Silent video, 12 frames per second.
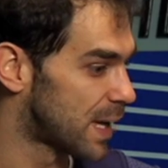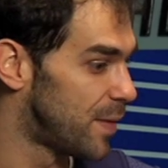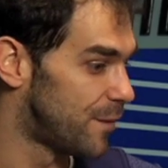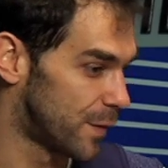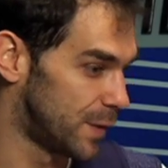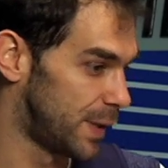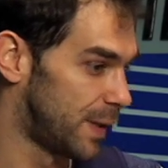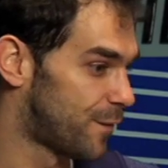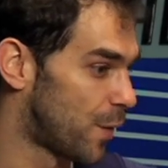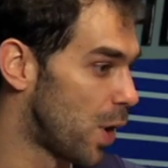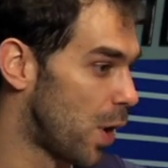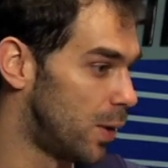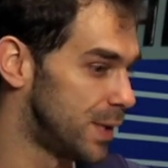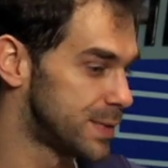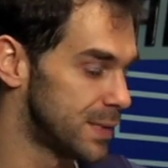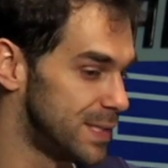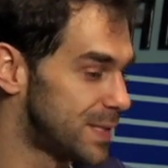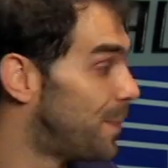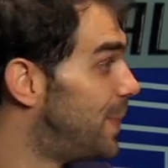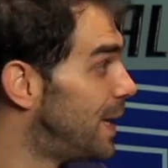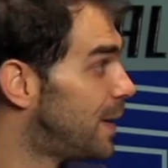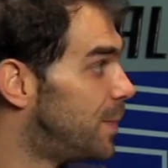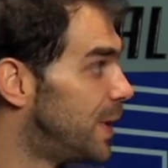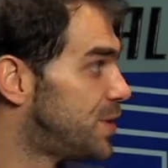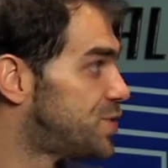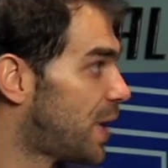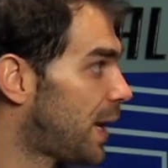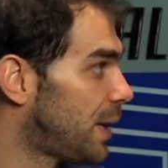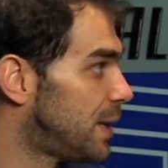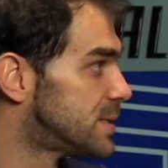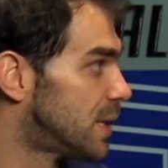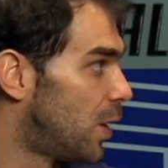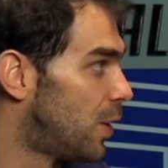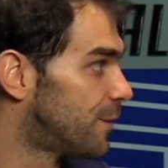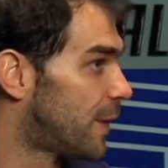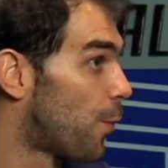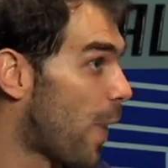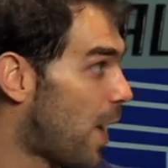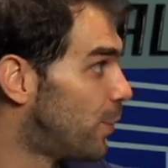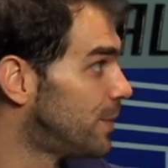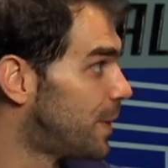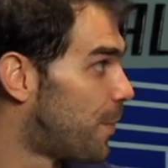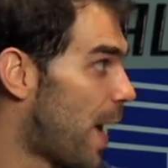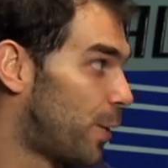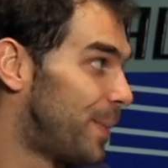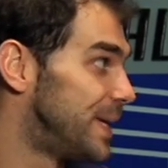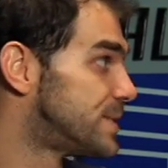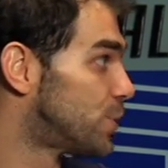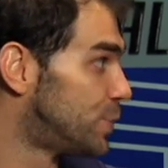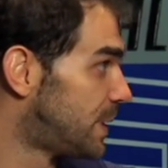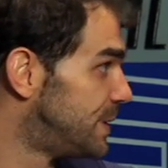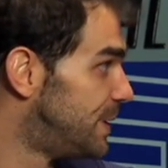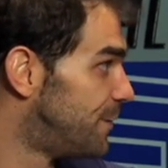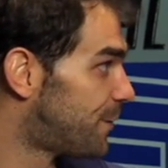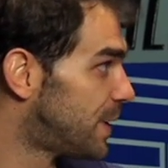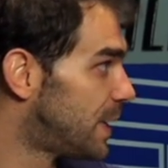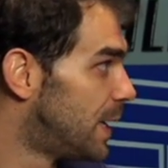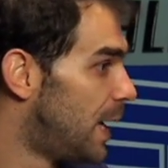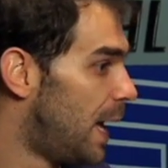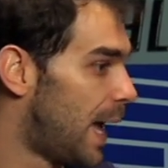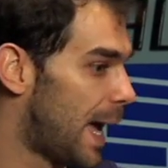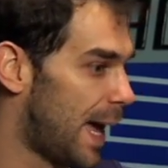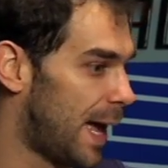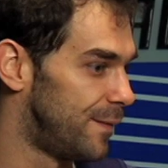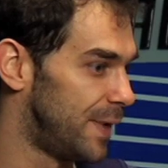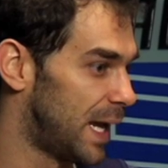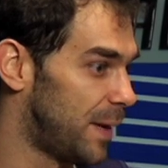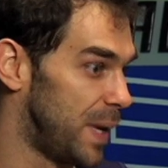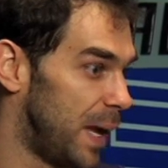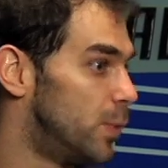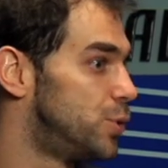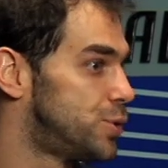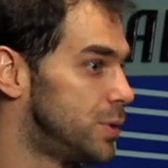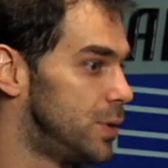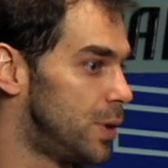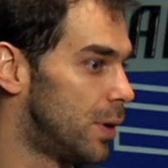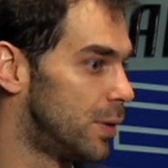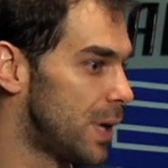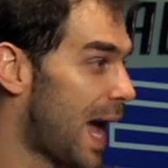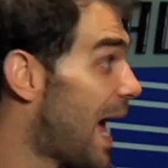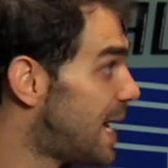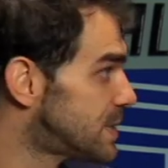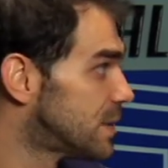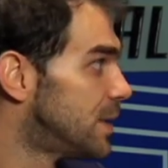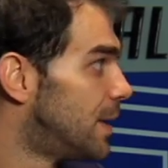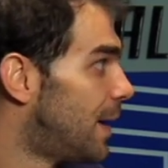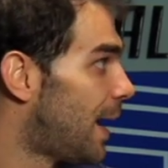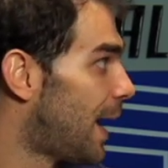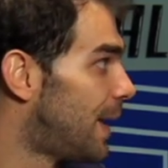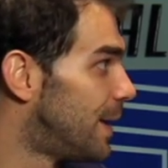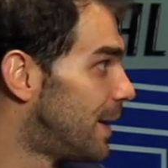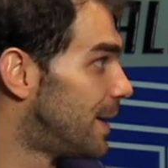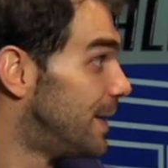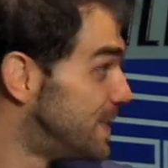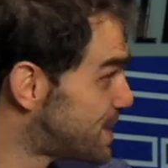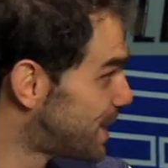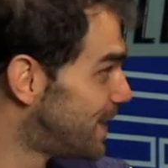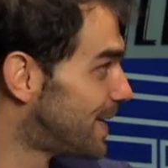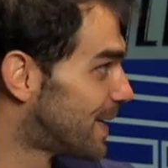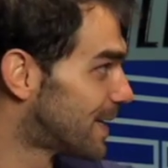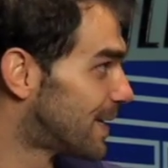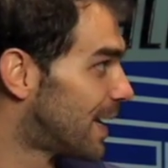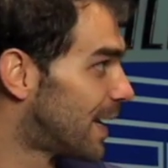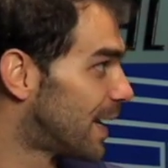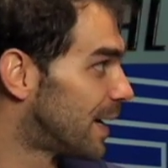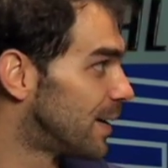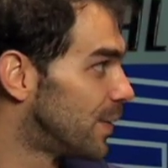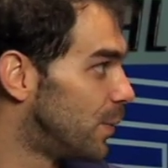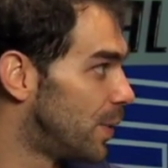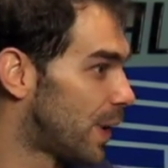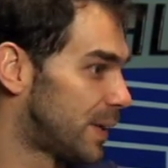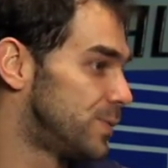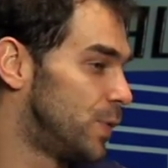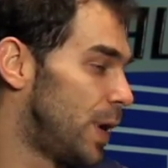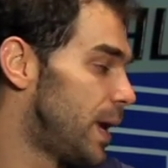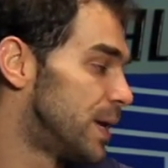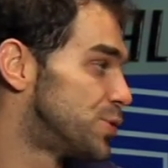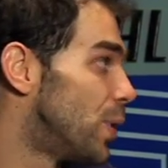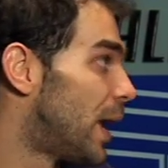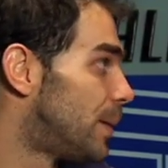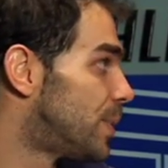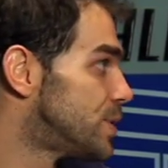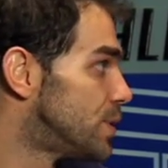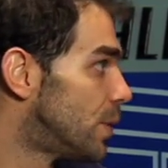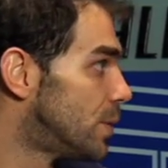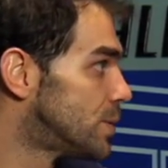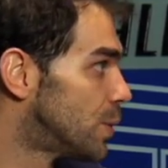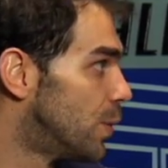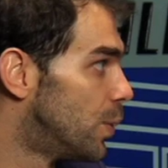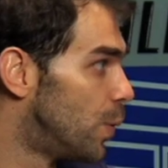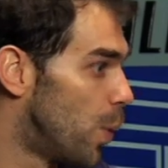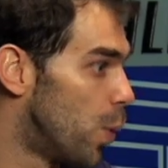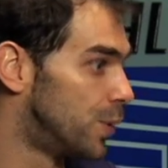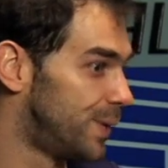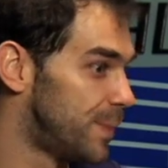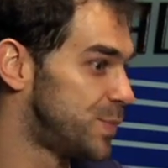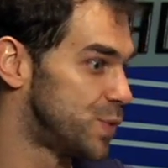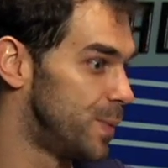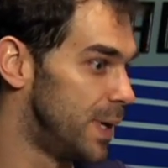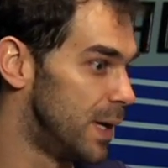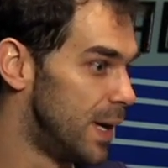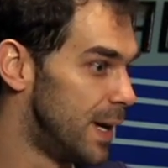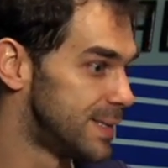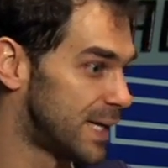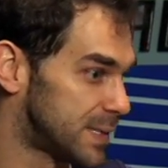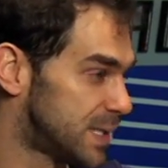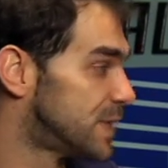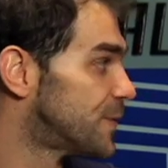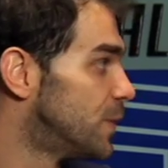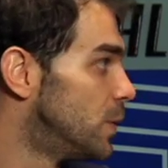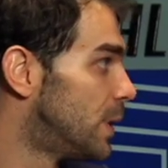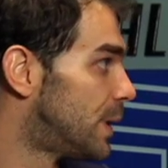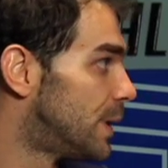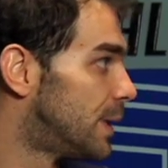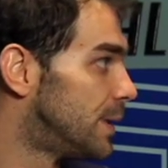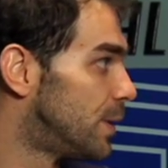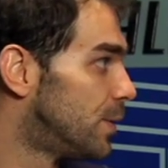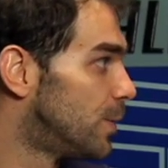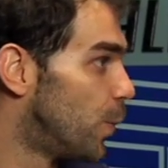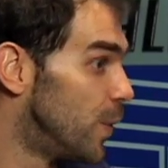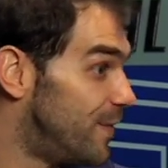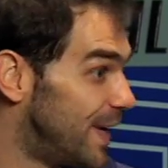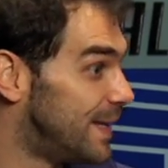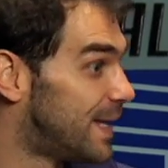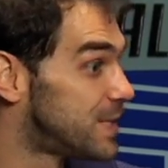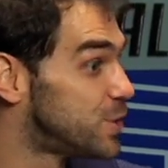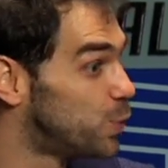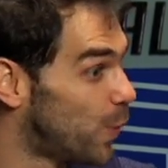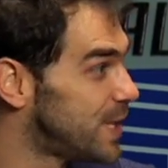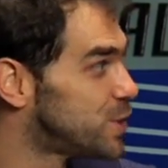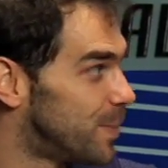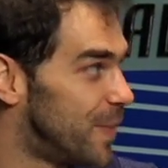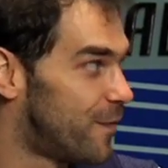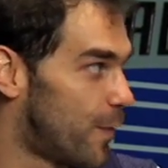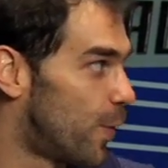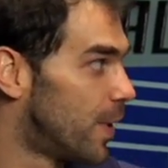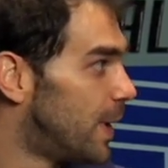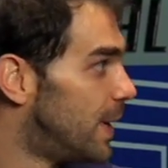coming from college. It's a big change. It's a lot around. The environment is totally different. They gotta be able to, you know, ask and listen, and we're here to help, you know. So we want them to be successful, and you know, we've been in that situation before.